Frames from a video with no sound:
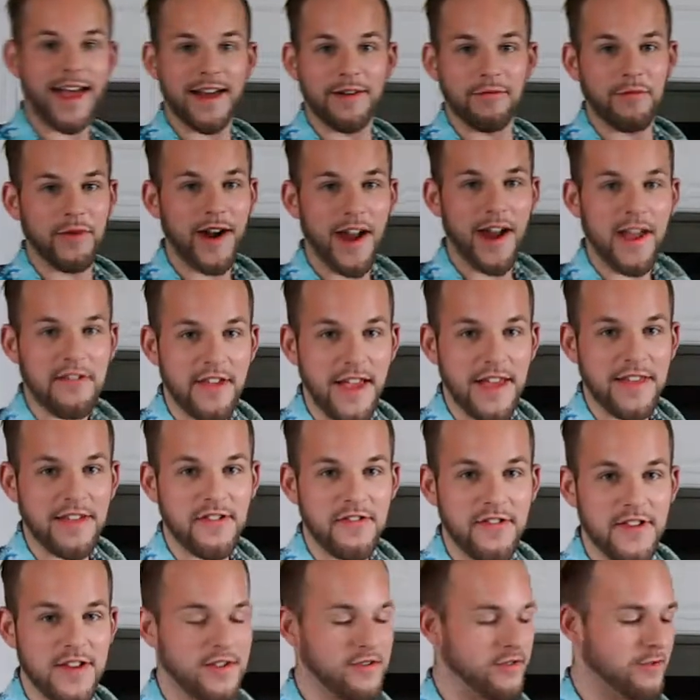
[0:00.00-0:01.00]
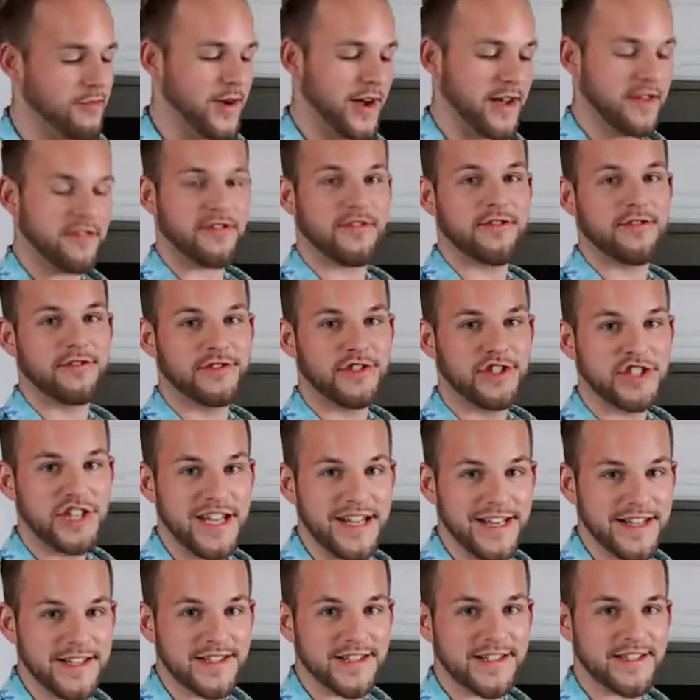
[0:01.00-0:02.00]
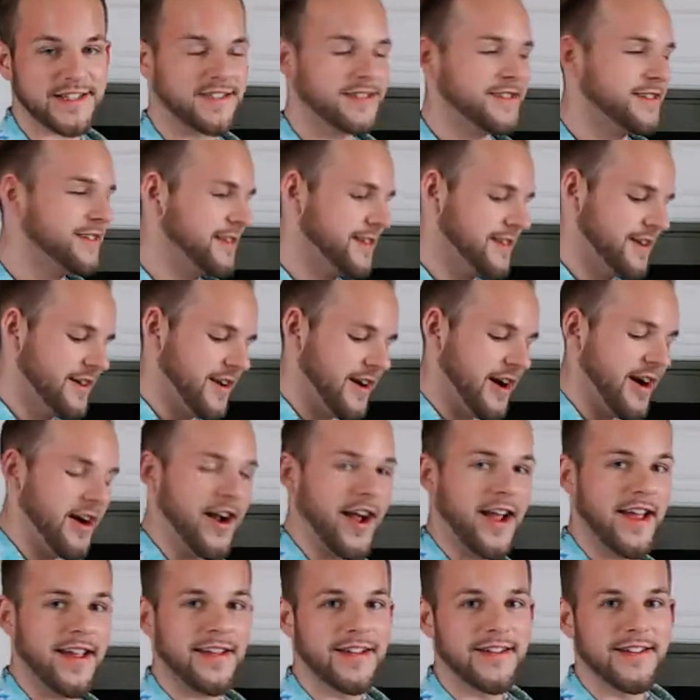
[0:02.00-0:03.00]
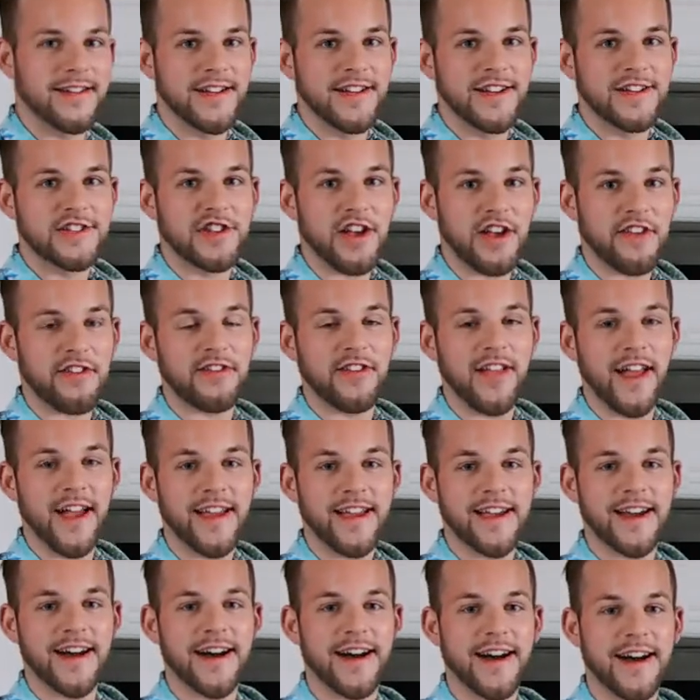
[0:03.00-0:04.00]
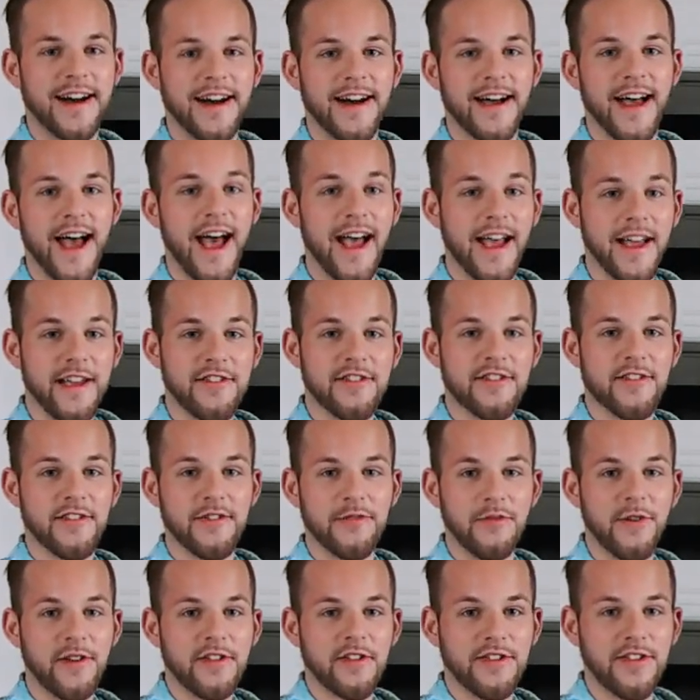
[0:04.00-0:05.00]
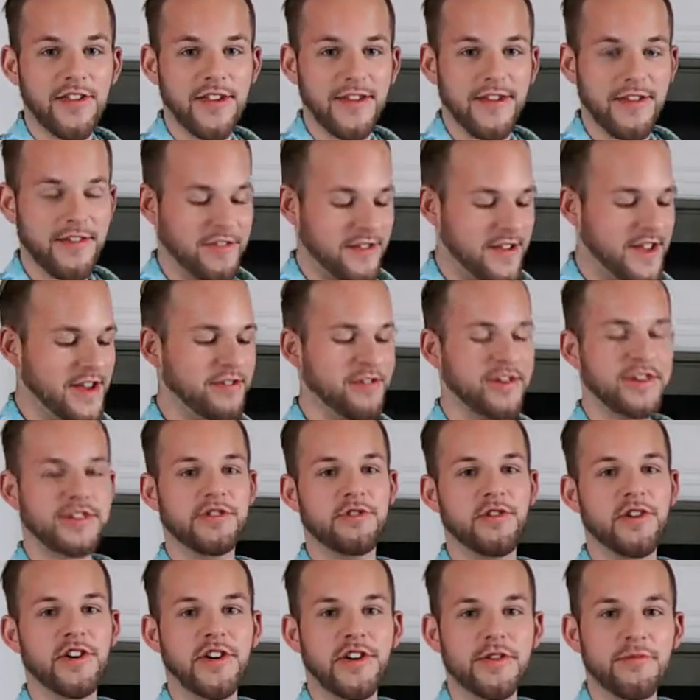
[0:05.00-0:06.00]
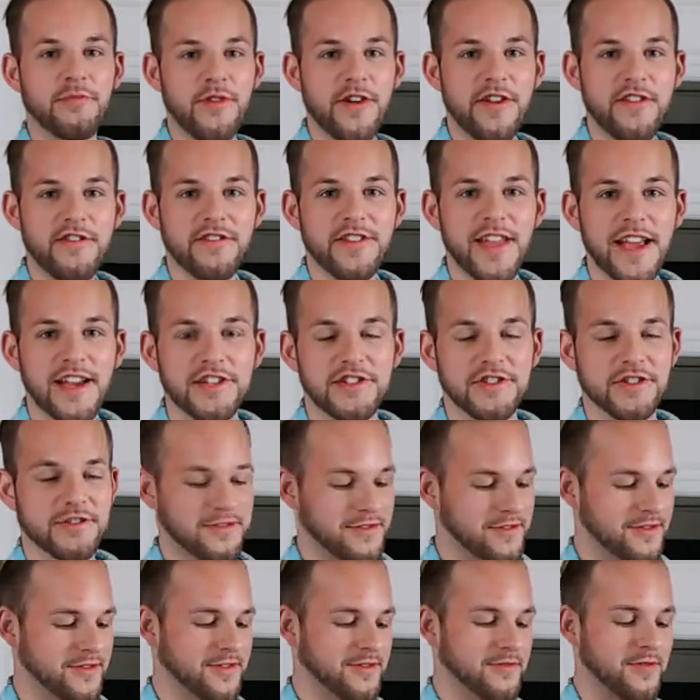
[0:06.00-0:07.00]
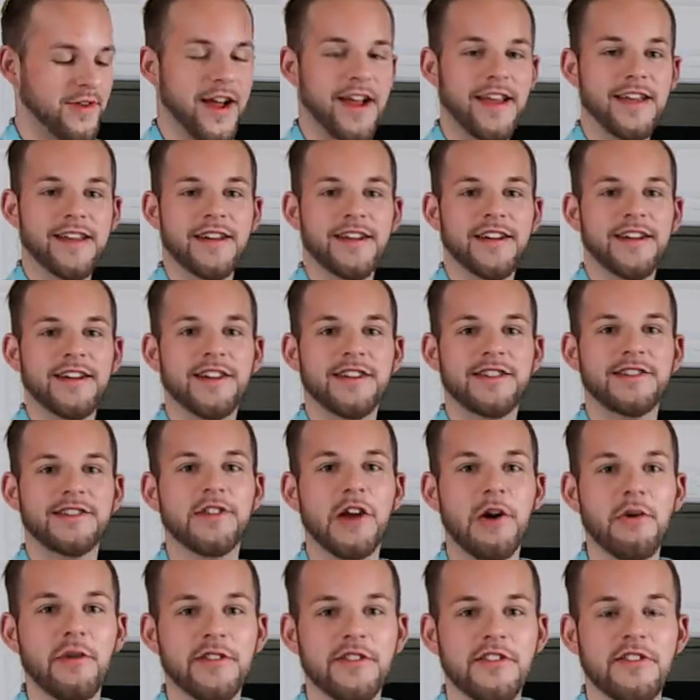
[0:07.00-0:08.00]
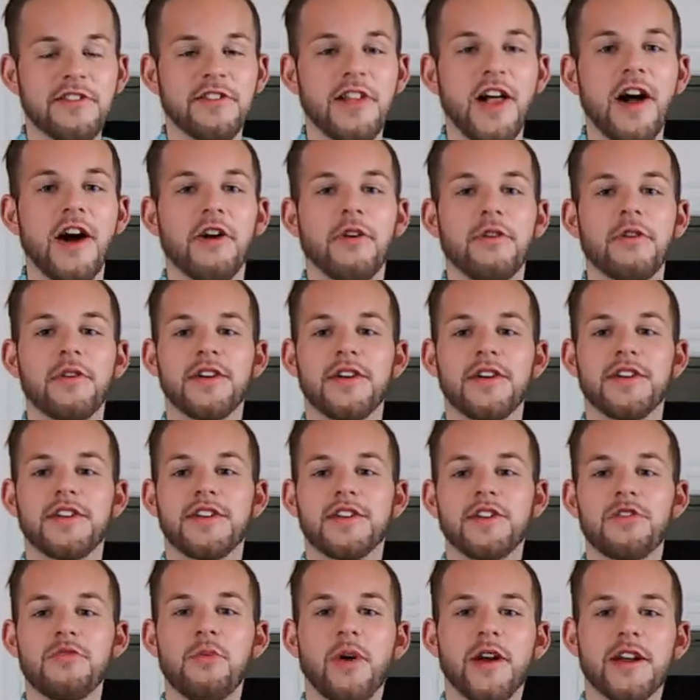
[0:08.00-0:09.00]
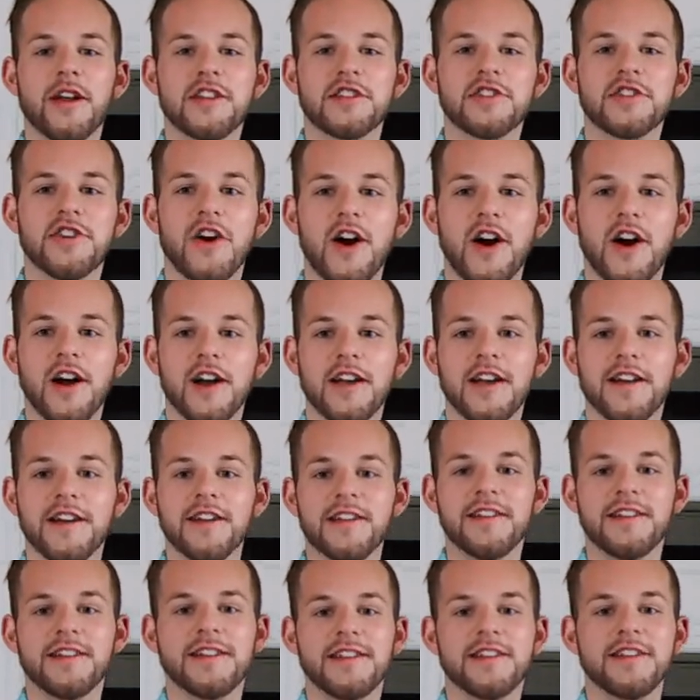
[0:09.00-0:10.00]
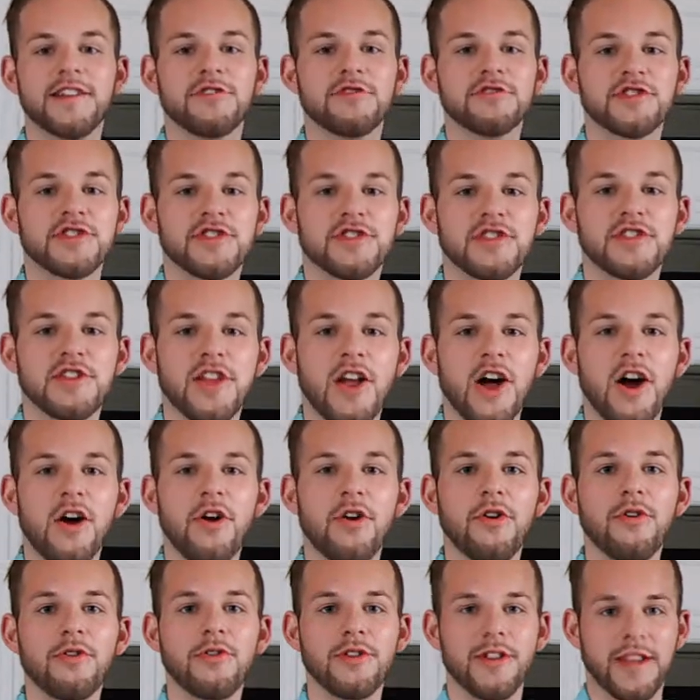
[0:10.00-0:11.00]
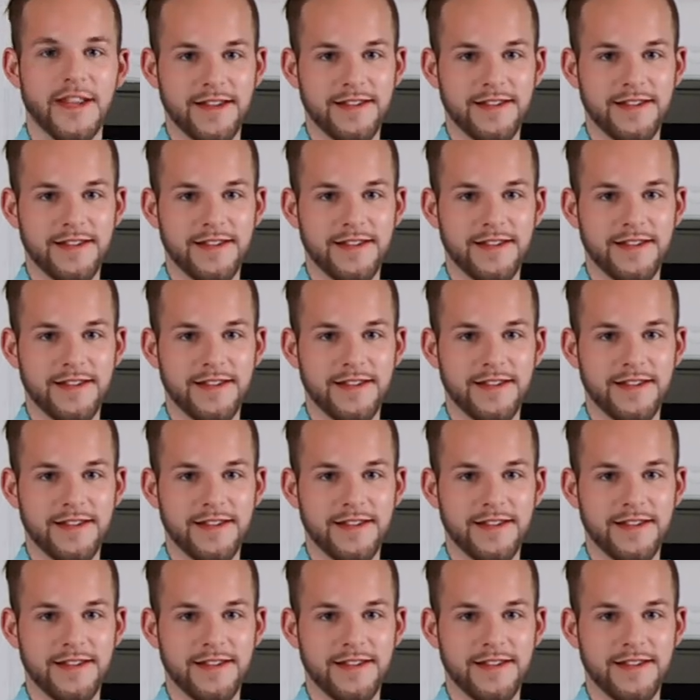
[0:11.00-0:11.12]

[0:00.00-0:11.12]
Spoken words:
when I say the secret was cheese, all right? Just like eggs, what's the secret to a good presentation, right? Low and slow. You want to talk, you know, slowly,